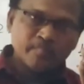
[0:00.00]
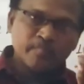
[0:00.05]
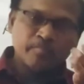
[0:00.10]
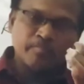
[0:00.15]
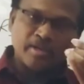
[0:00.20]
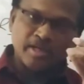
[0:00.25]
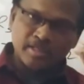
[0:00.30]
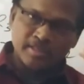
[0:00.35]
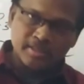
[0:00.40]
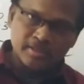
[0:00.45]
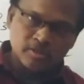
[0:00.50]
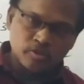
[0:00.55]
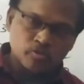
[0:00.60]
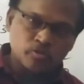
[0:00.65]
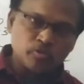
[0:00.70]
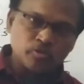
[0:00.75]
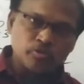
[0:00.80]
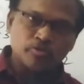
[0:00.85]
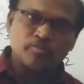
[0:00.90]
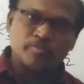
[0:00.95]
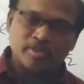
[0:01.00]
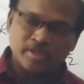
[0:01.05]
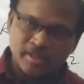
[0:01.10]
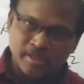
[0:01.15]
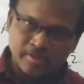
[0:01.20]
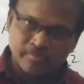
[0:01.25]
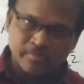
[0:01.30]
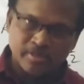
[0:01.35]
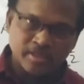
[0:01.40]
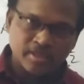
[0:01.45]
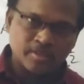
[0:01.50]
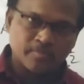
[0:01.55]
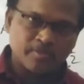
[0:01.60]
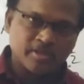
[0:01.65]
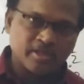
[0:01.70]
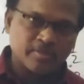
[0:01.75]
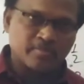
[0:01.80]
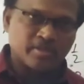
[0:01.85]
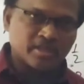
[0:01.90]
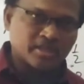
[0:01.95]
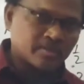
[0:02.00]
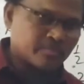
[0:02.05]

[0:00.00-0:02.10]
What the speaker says: minus 2 you can multiply by the